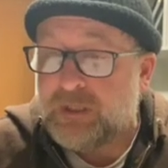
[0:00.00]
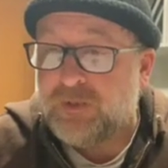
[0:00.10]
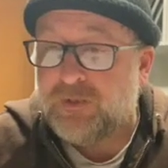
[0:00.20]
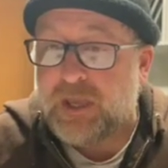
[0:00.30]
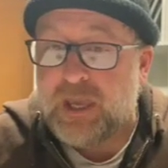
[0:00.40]

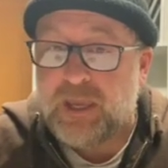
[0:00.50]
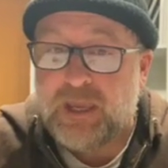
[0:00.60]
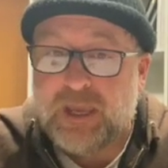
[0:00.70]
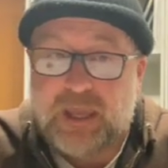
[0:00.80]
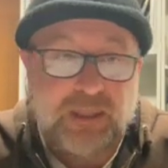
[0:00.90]
Okay,
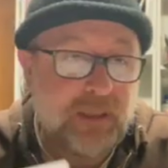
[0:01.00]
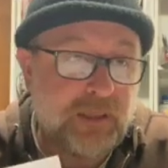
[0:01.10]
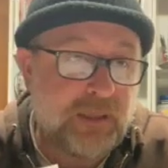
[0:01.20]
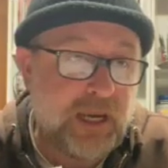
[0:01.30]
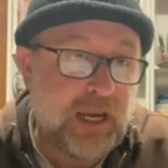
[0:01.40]

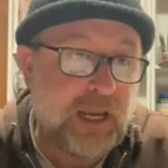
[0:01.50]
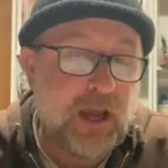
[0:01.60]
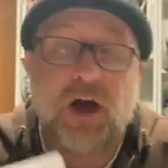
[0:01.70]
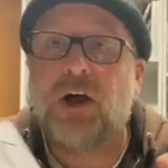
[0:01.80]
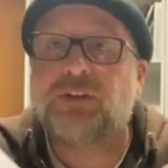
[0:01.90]
and they
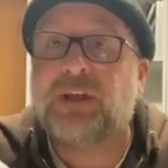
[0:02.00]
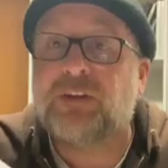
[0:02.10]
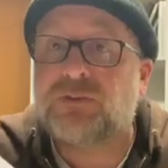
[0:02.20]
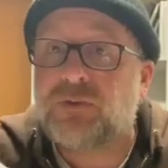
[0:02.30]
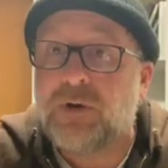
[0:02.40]
all tell a
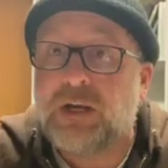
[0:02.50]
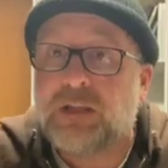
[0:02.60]
story.